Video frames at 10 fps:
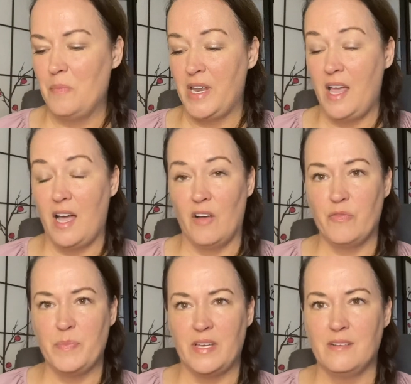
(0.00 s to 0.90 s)
and have
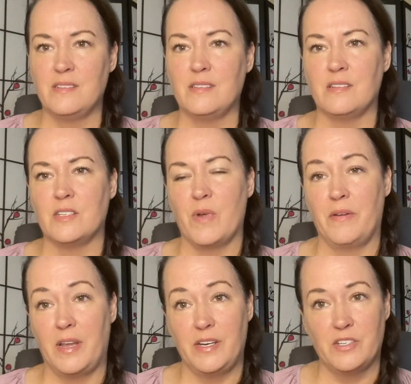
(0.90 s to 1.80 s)
been since
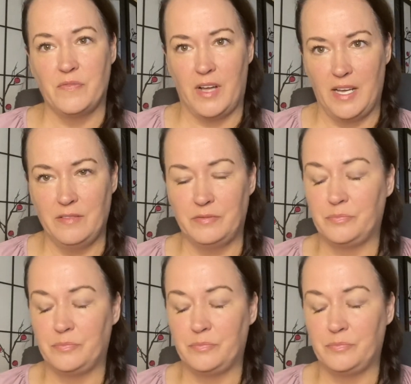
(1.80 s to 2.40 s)
around age five.